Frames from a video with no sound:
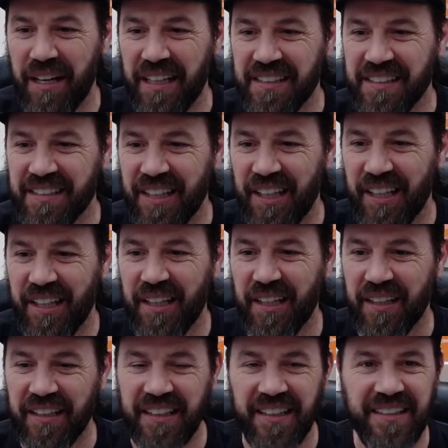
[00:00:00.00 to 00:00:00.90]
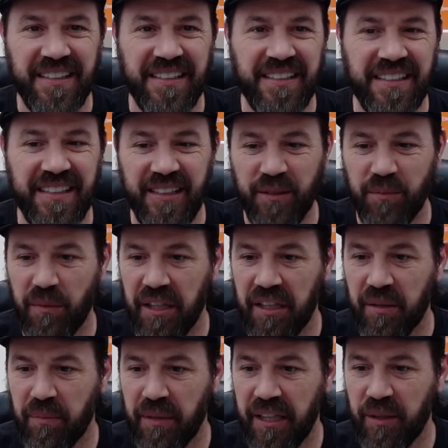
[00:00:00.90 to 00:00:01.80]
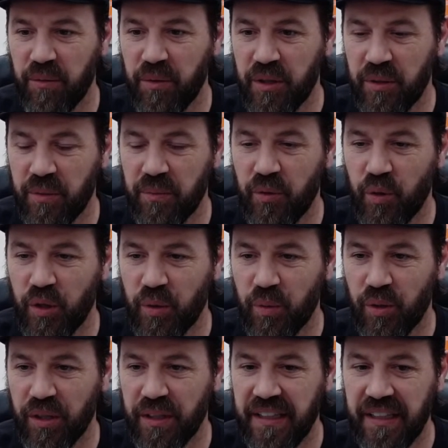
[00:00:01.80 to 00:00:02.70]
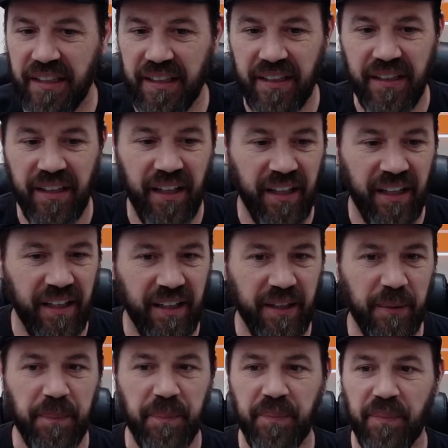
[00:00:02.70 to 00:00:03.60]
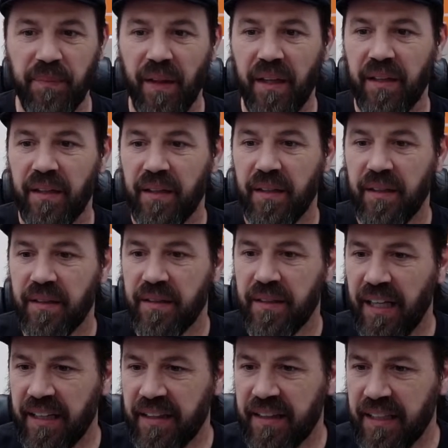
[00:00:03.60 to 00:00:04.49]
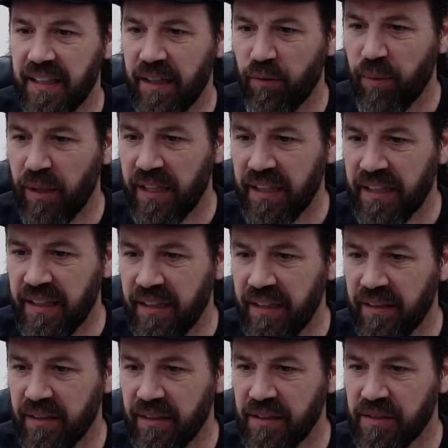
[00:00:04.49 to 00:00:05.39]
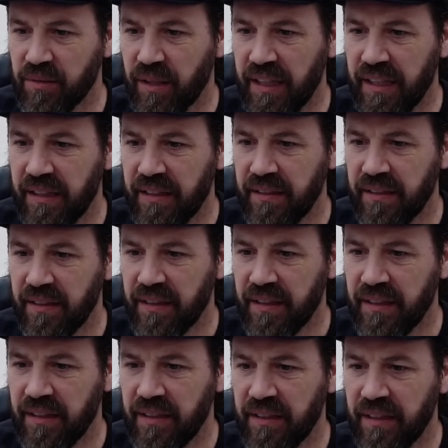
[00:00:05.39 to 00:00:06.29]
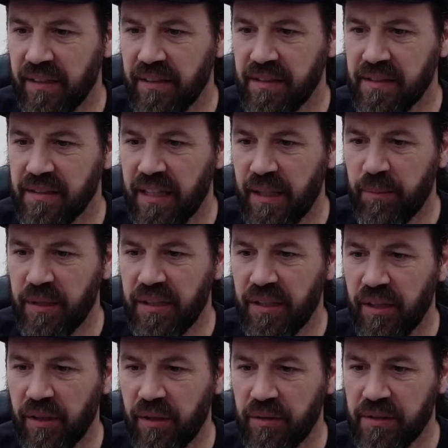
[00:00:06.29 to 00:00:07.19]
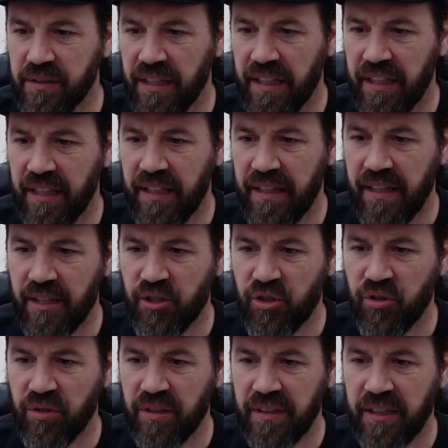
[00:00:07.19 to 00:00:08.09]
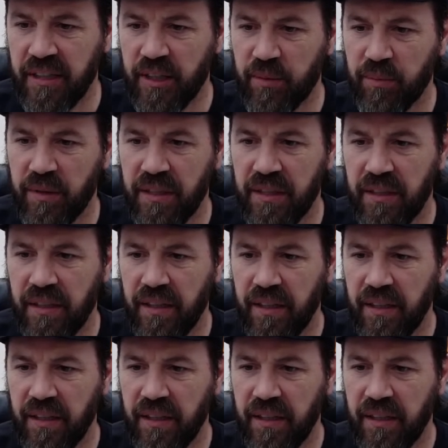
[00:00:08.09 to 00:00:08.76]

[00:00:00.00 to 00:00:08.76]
I saw. Good to see you, Married Man Woodworking. Um, yeah, I think everybody can hear us, right? Can you hear us? Let me know. Say that you can hear me,